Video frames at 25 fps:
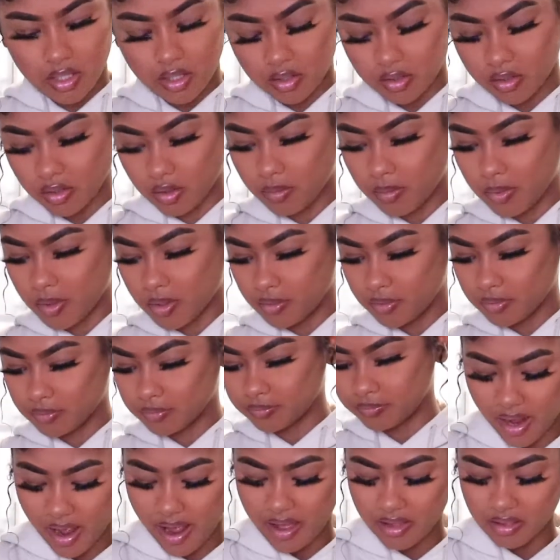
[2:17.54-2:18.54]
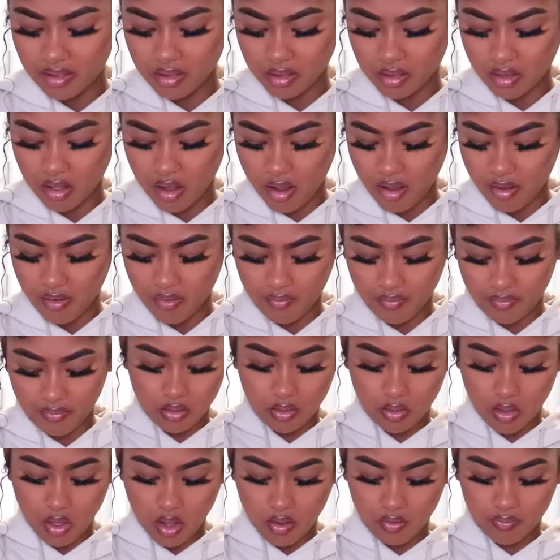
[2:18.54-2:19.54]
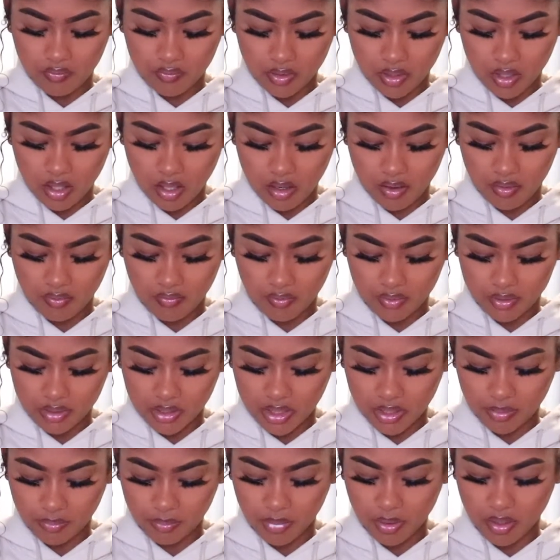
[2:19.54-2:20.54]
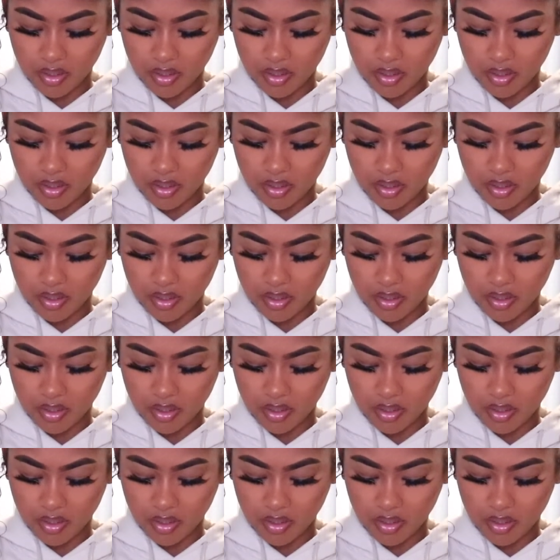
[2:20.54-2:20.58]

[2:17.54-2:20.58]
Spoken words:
adobo. I love when they